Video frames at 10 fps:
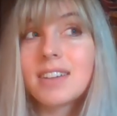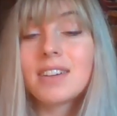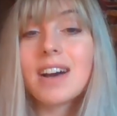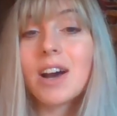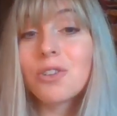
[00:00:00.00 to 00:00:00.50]

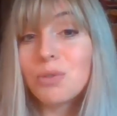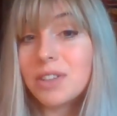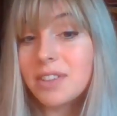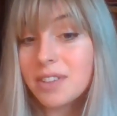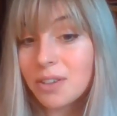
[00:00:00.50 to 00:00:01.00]
how do we
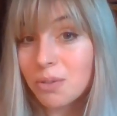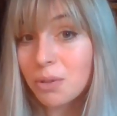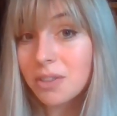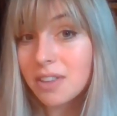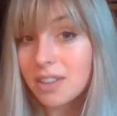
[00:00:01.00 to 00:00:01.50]
deal
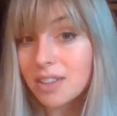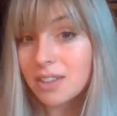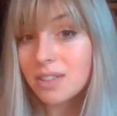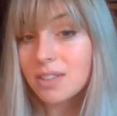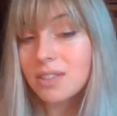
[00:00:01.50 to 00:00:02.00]
with
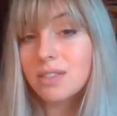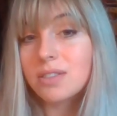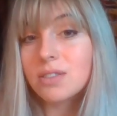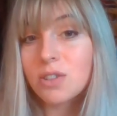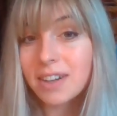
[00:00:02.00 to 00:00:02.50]
this
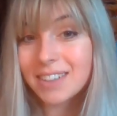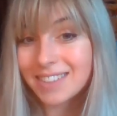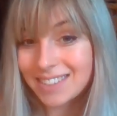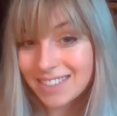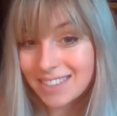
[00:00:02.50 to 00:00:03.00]

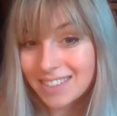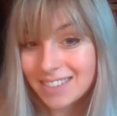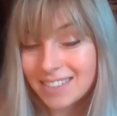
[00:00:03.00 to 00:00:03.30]
darkness